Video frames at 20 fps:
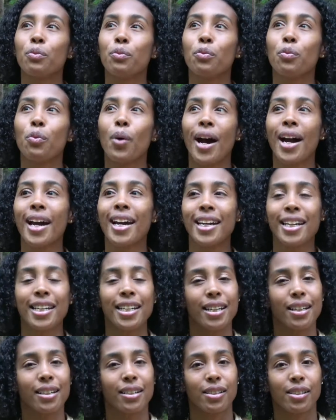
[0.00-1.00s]

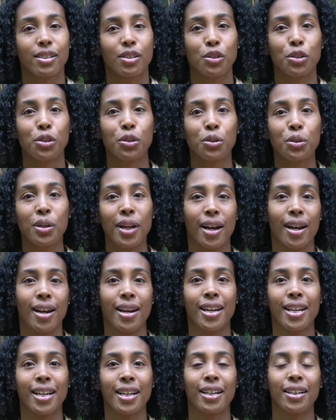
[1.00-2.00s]
why should
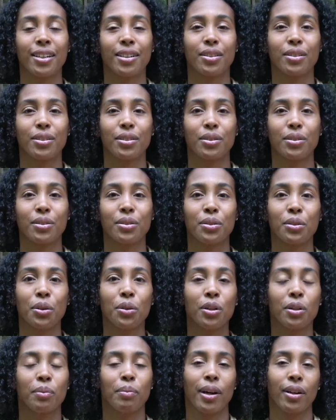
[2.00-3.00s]
I
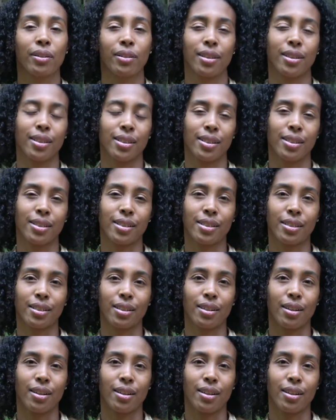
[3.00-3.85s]
talk about this